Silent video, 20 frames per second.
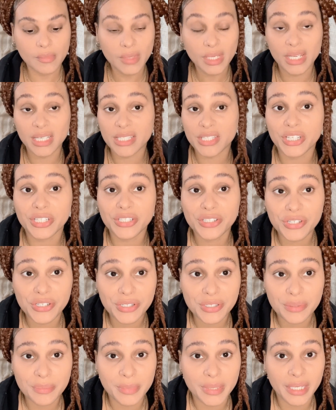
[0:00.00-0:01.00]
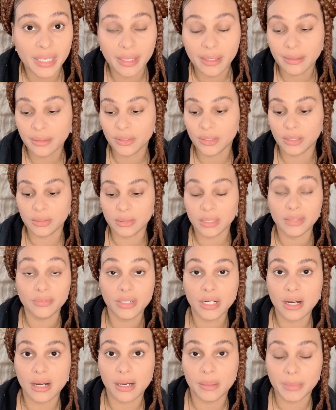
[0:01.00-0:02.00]
It's just me, you know. Leave a
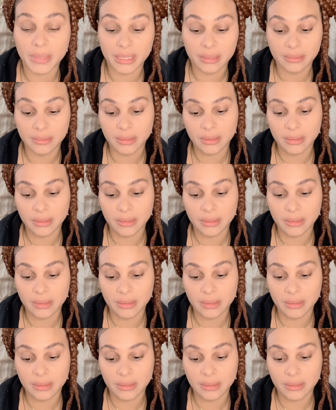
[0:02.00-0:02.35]
comment.